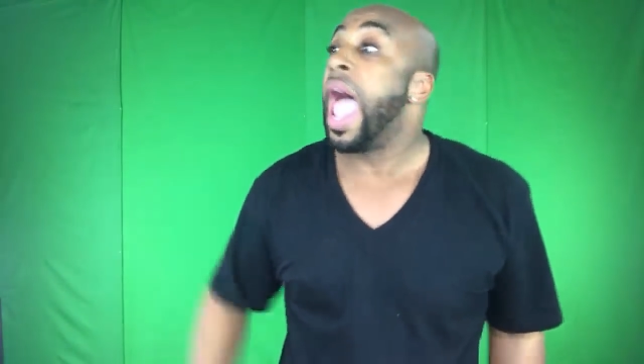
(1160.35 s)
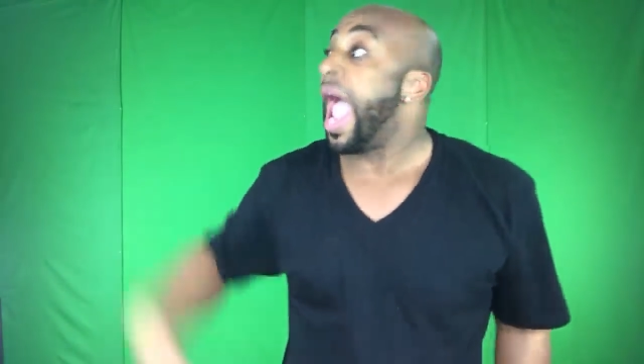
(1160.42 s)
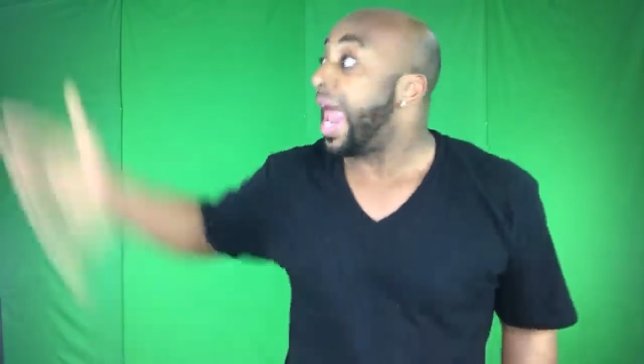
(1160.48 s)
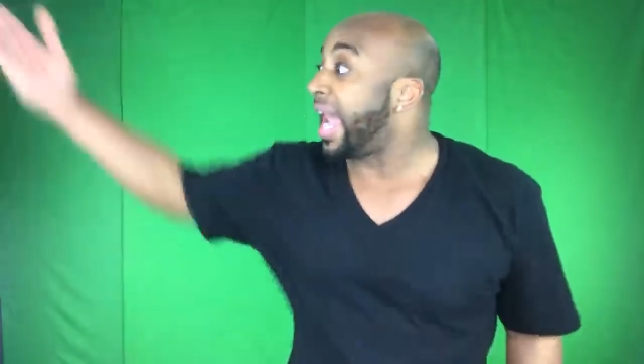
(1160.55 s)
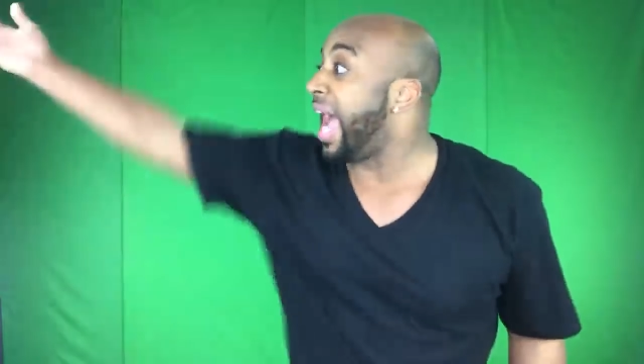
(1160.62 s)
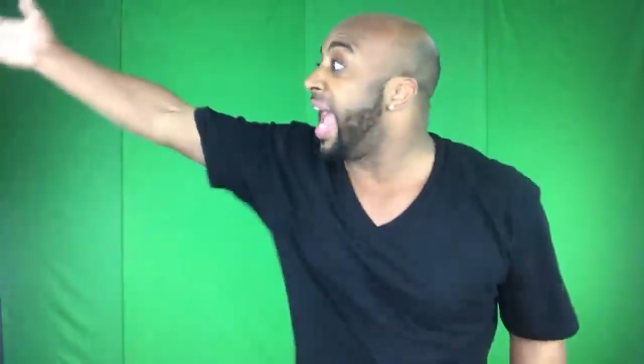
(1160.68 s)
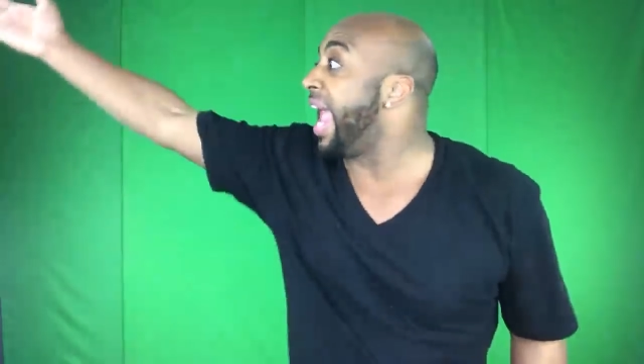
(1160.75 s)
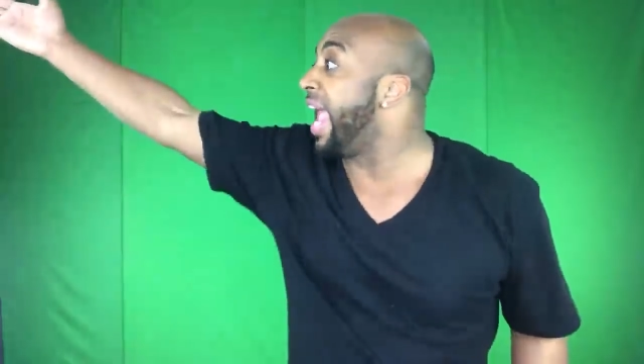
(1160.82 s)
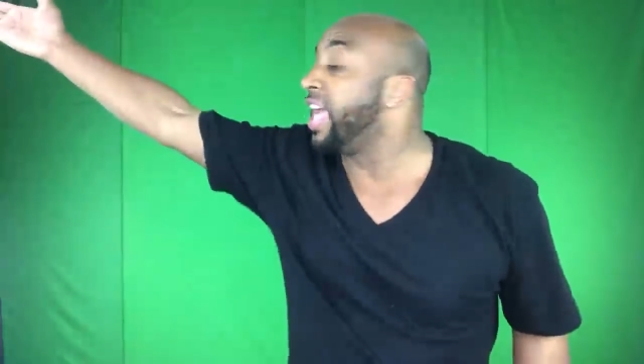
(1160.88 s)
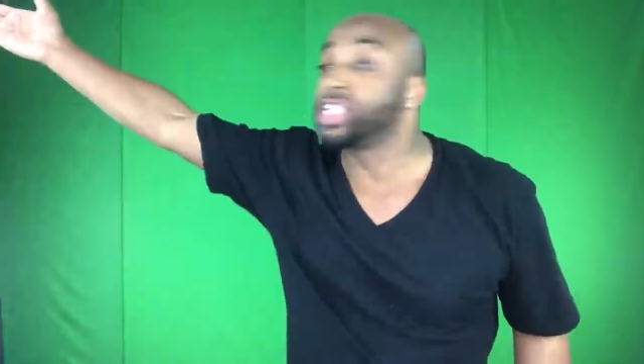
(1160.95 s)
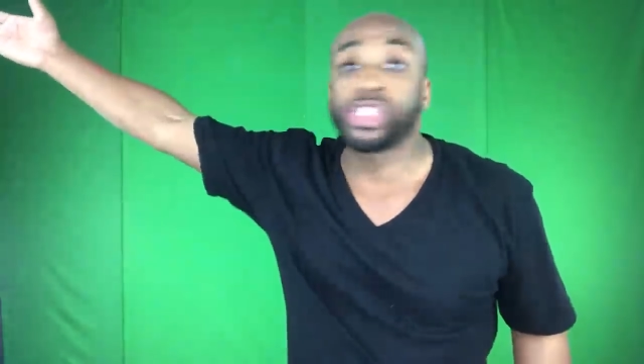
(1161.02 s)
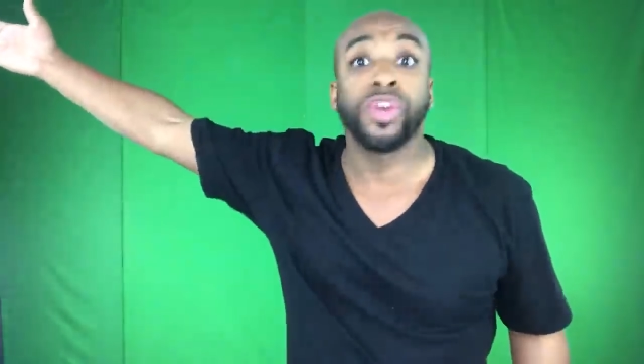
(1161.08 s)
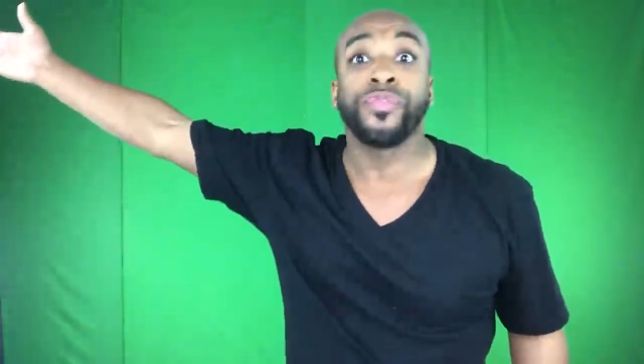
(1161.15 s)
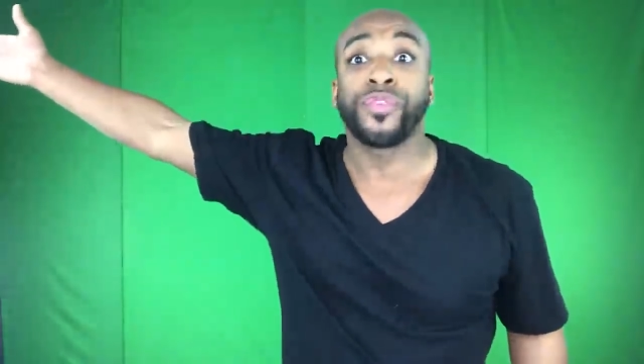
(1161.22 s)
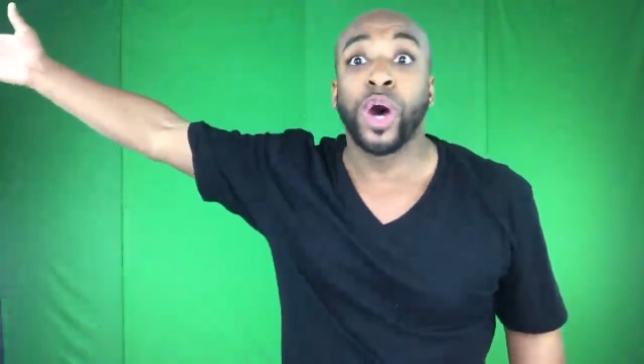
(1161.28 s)
and I hand
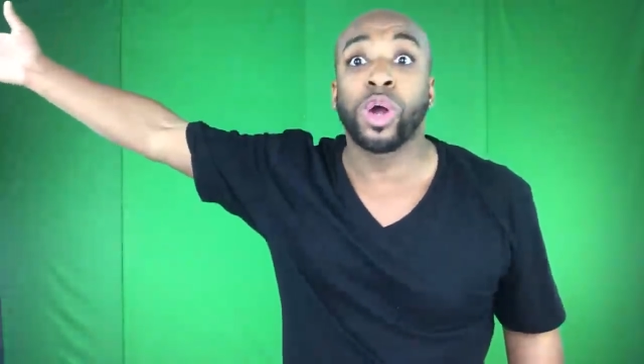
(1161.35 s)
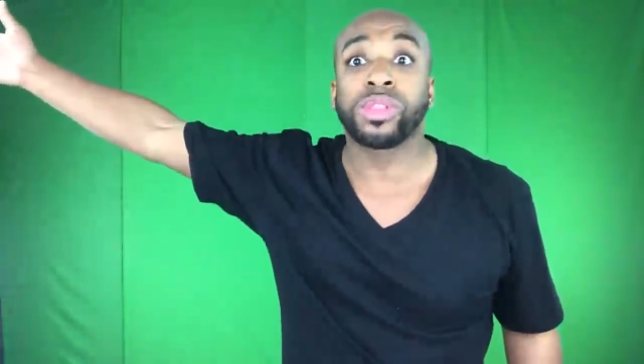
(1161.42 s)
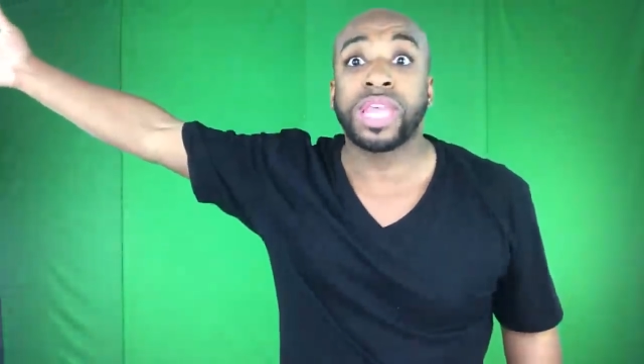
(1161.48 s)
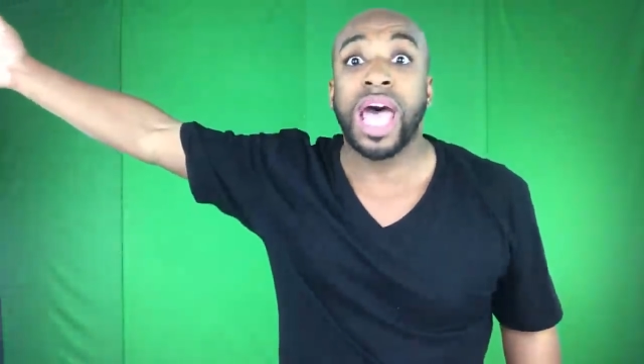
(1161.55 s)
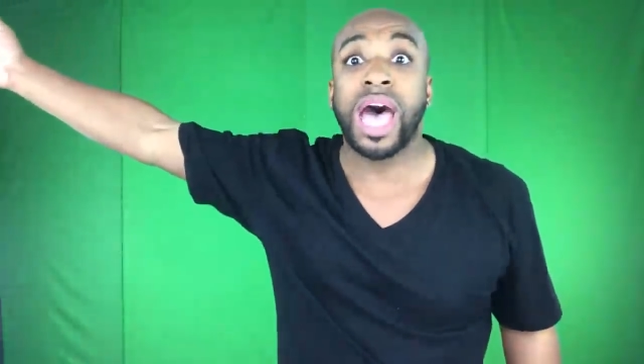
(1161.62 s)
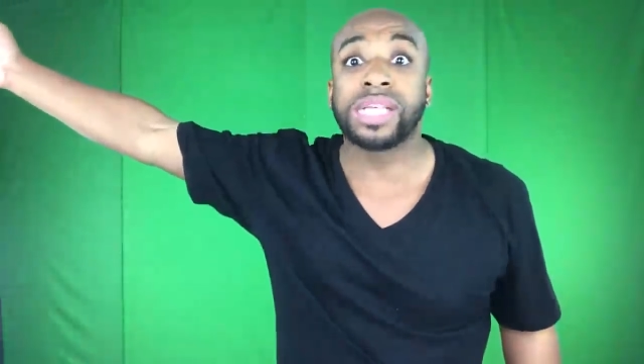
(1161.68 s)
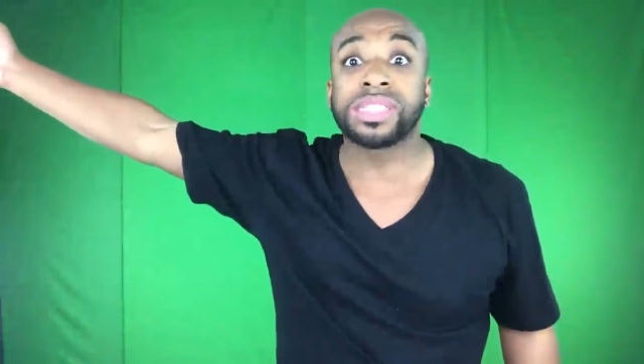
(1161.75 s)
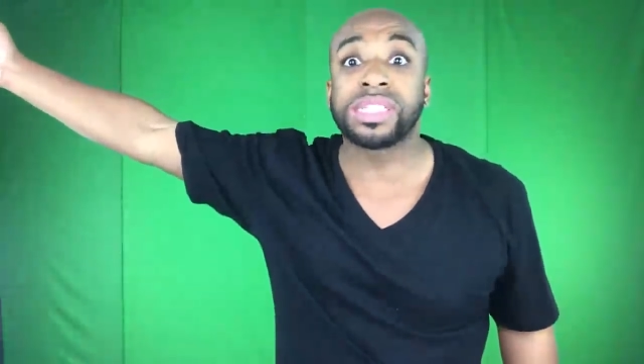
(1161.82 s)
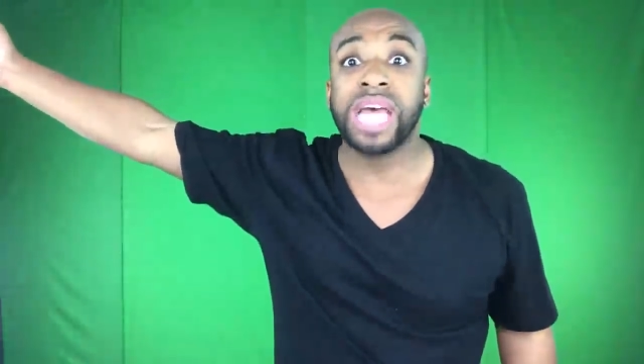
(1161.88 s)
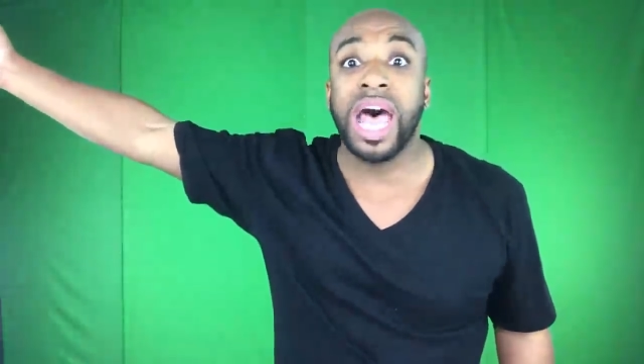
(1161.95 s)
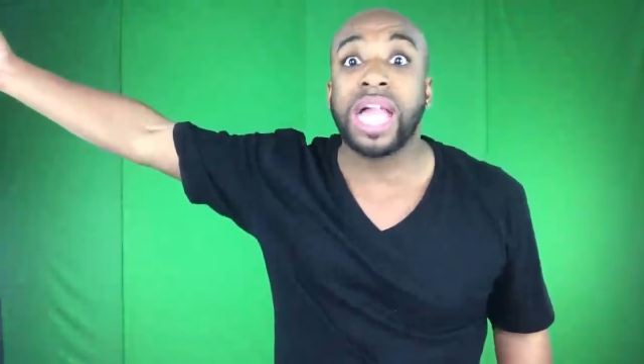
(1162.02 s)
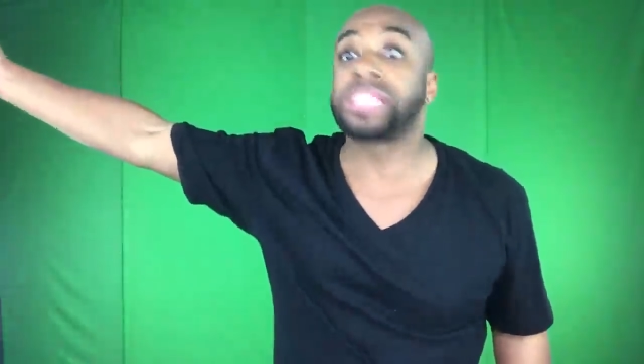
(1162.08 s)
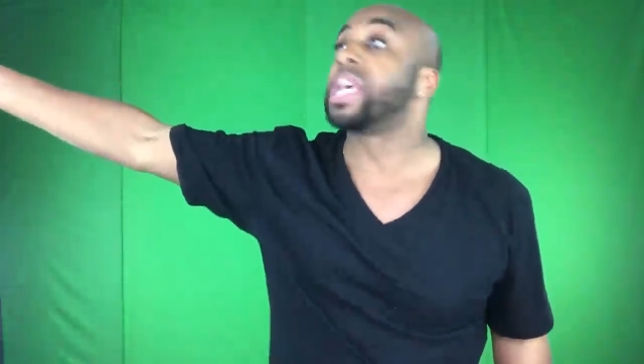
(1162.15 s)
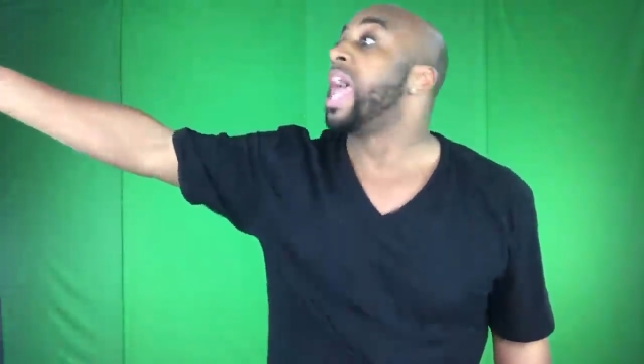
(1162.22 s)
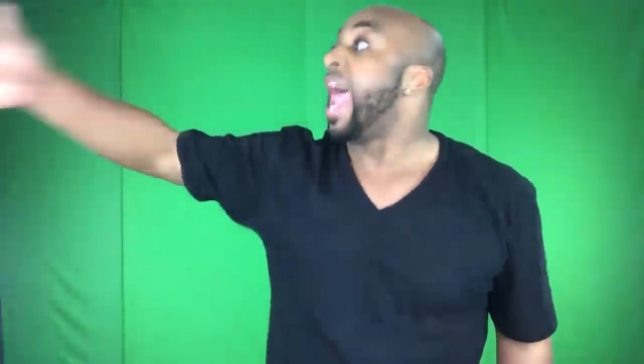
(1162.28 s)
you four thousand
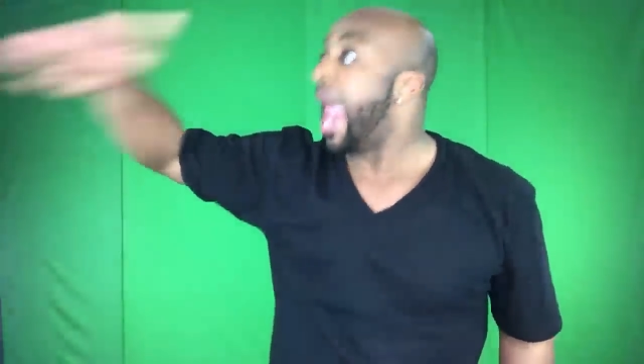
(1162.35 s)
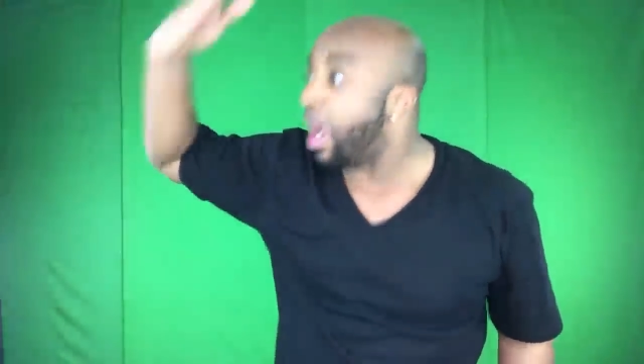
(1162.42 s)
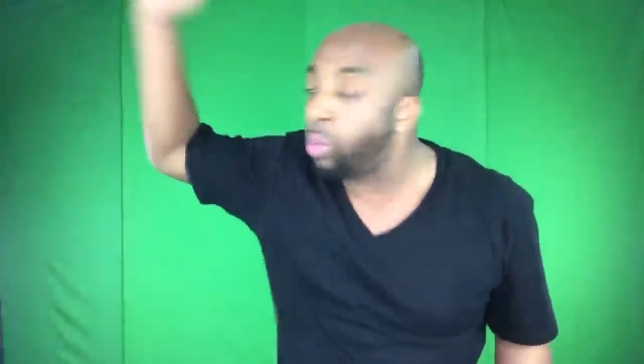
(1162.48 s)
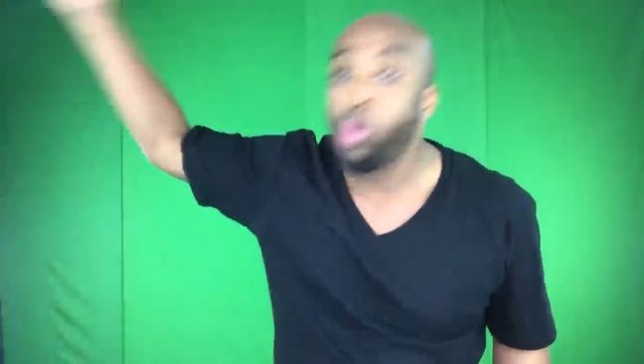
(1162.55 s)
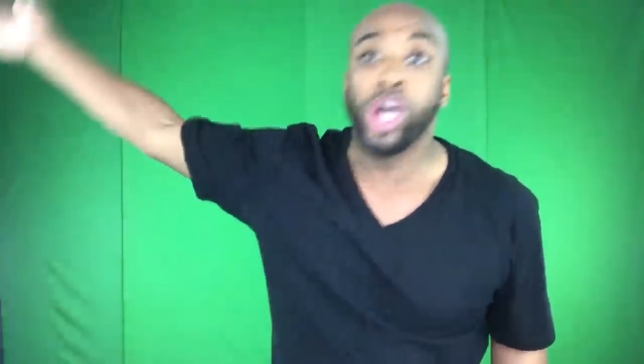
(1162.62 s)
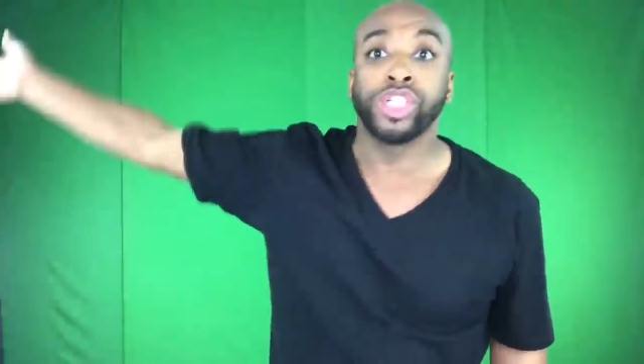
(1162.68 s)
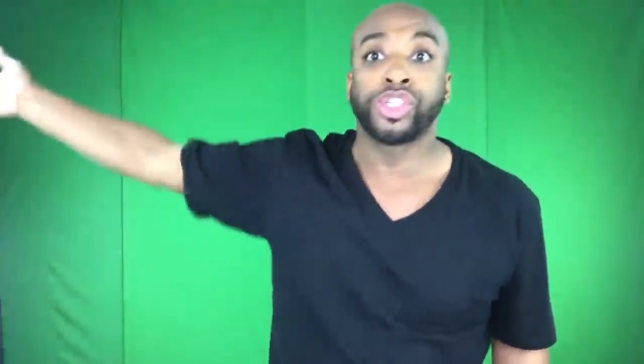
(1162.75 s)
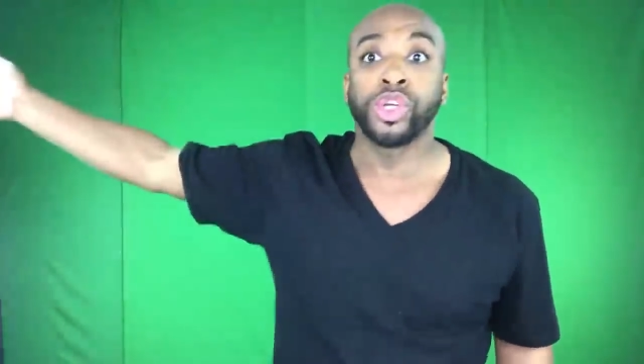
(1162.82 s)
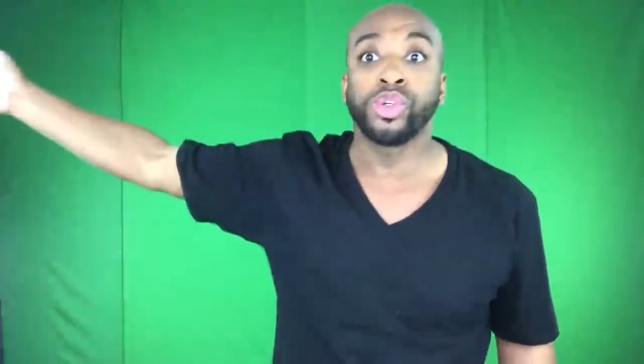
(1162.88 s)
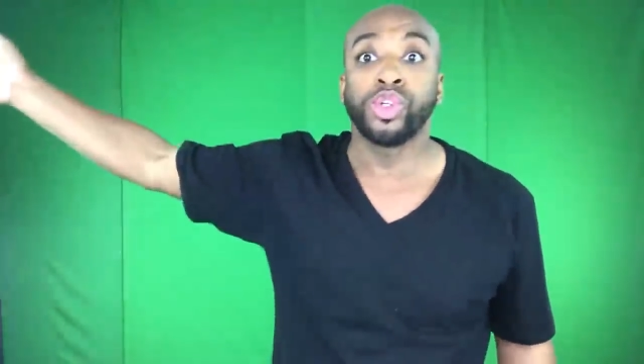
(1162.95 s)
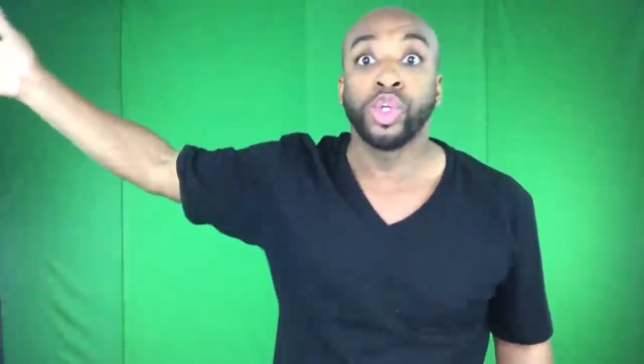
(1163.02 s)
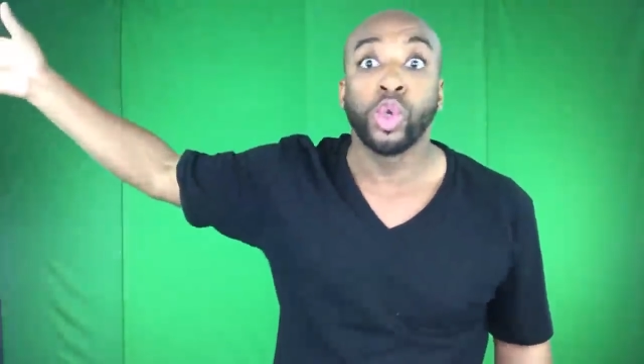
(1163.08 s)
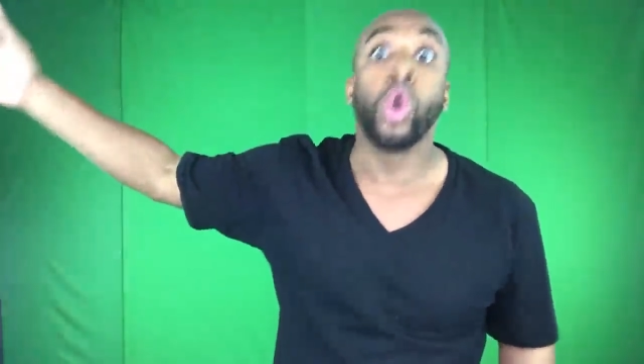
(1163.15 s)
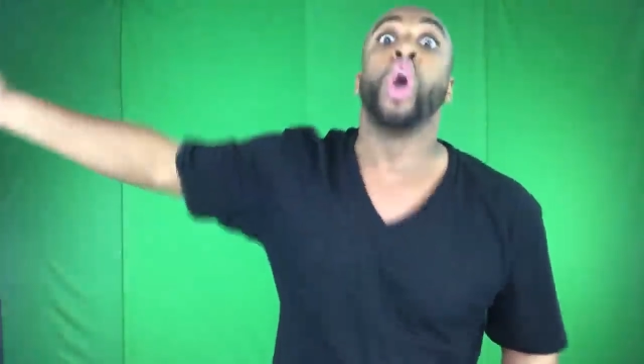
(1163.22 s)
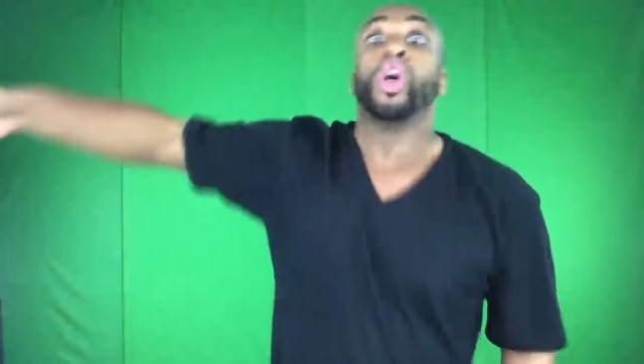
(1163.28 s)
dollars, and what you
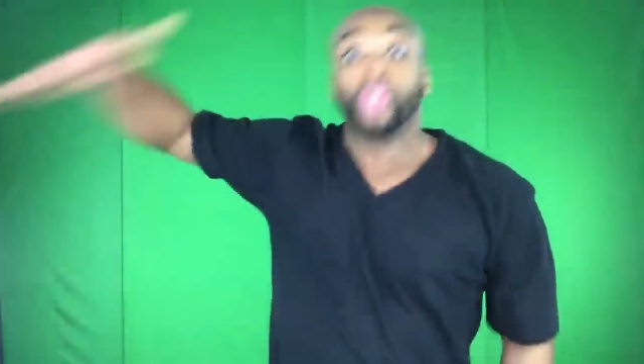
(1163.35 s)
do?